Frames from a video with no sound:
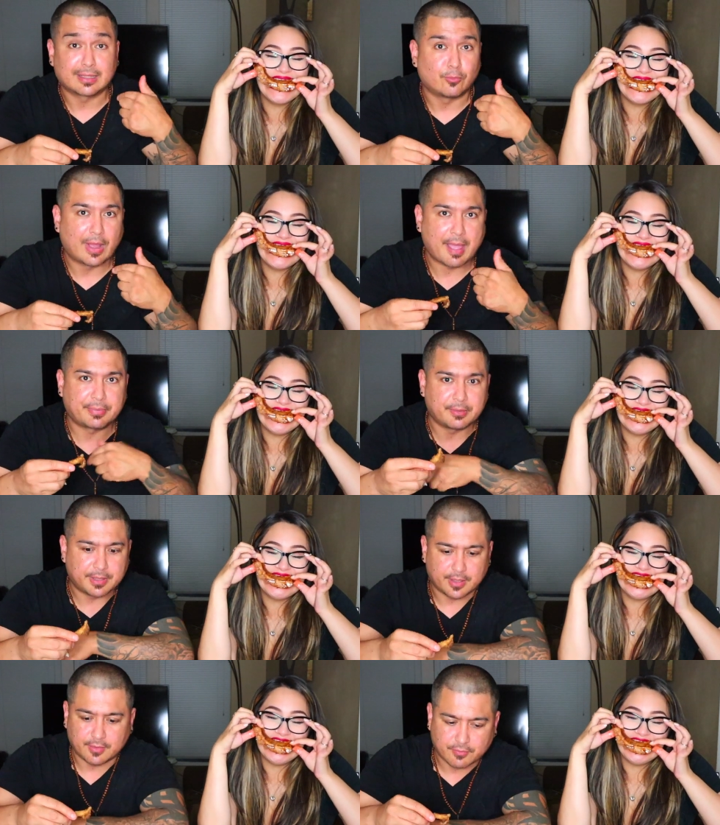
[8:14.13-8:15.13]
Speaker 1: like what happened to
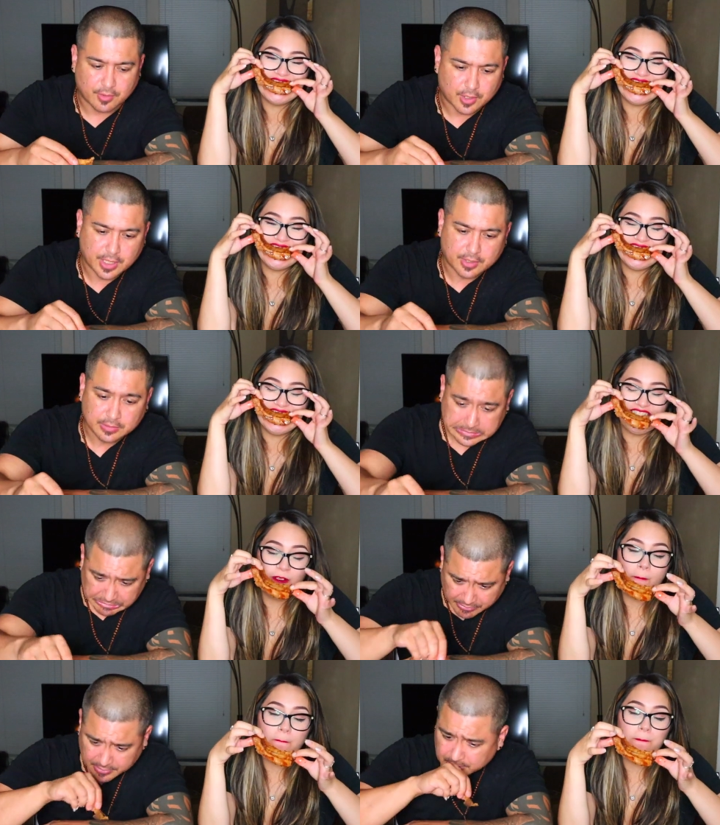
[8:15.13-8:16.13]
me earlier.
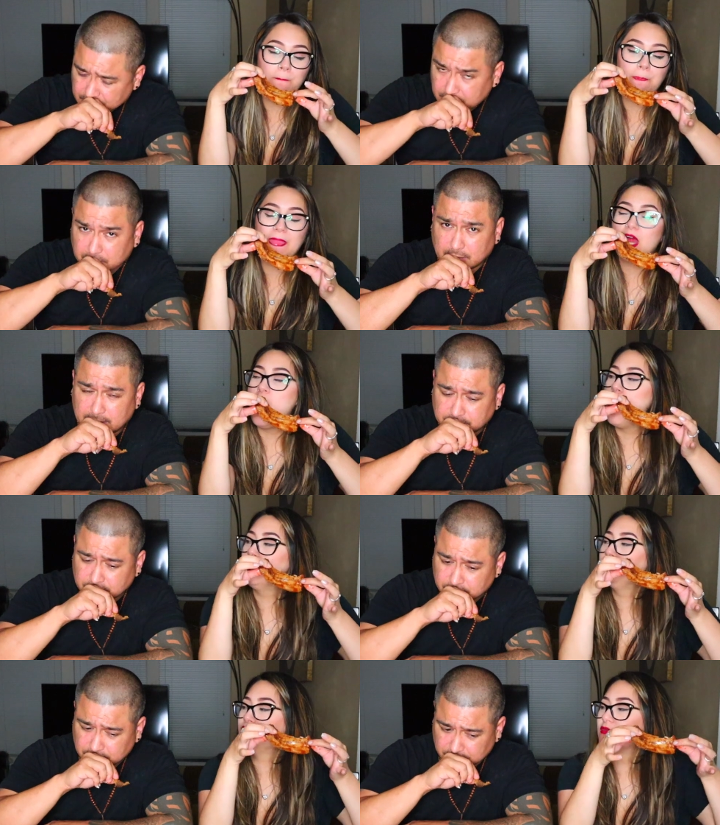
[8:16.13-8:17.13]
But
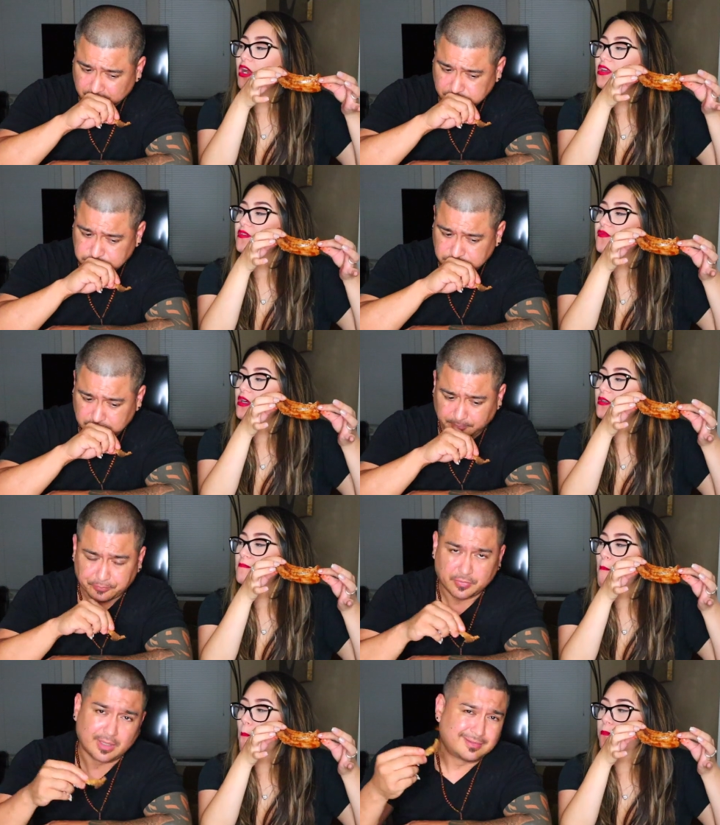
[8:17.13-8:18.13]
fire?
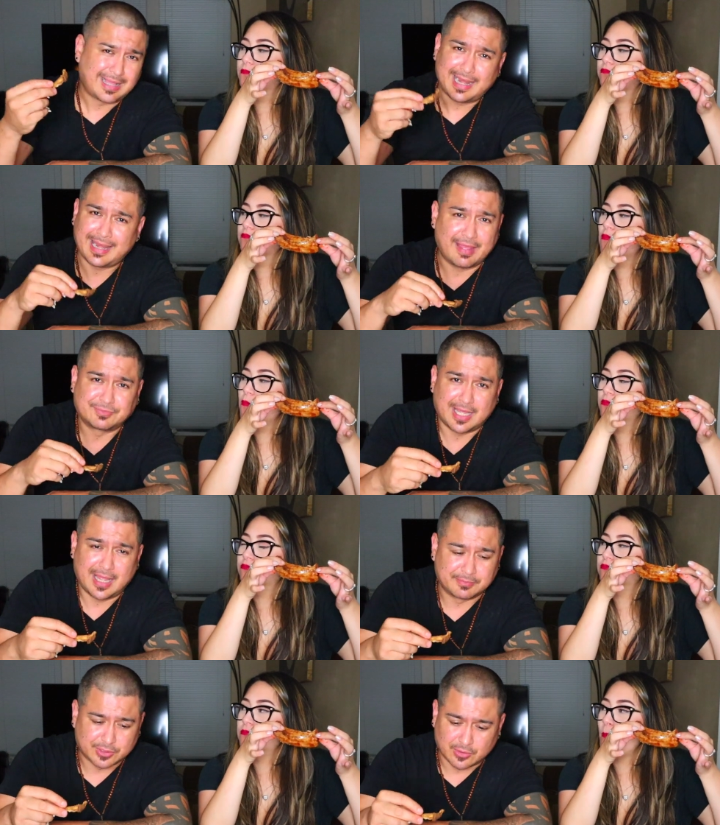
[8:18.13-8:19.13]
I didn't have
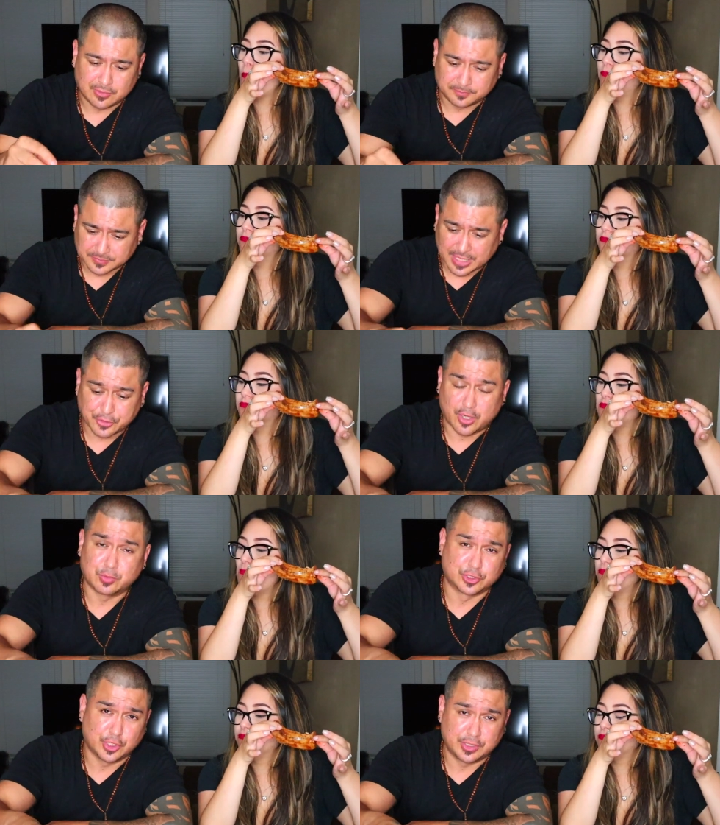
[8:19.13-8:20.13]
time, so I thought
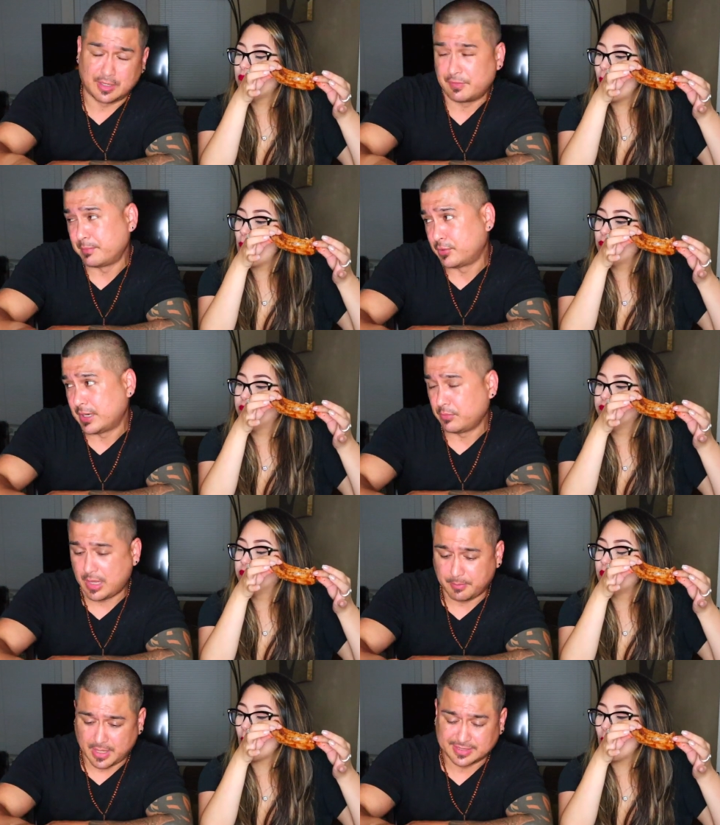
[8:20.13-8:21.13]
it was good enough. I put up,
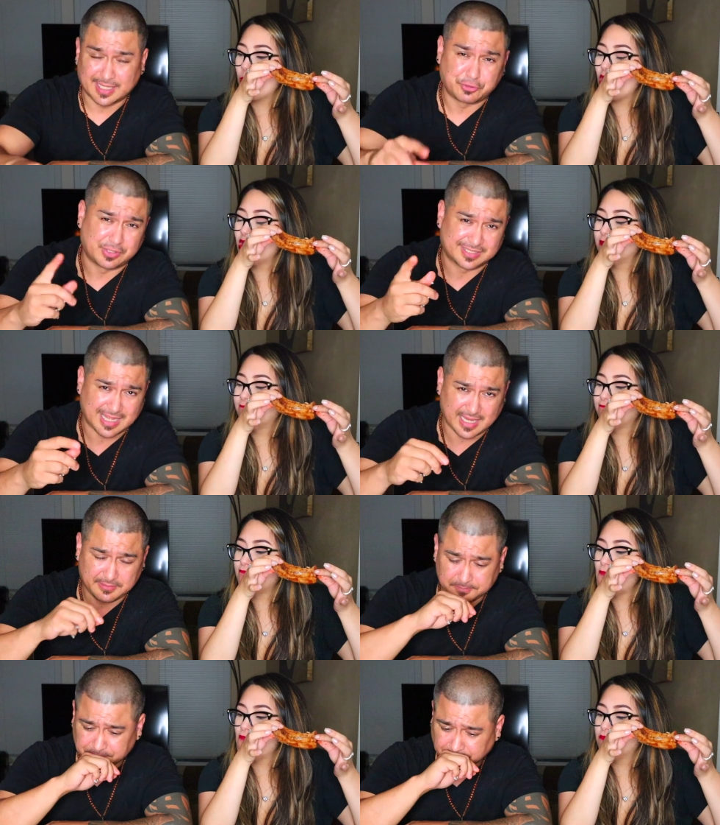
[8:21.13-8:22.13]
I set it aside